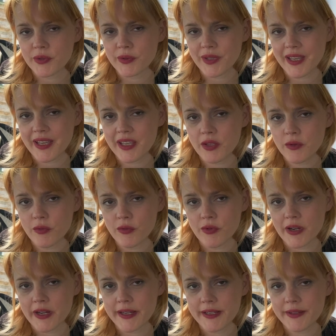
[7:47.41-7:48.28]
Yeah, you were
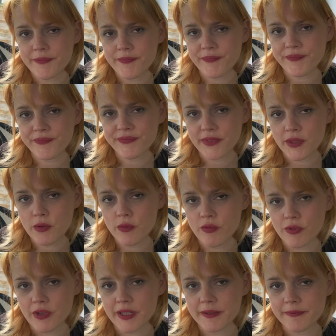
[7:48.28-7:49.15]
right. You
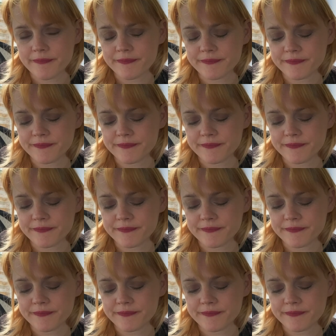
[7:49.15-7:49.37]
were right.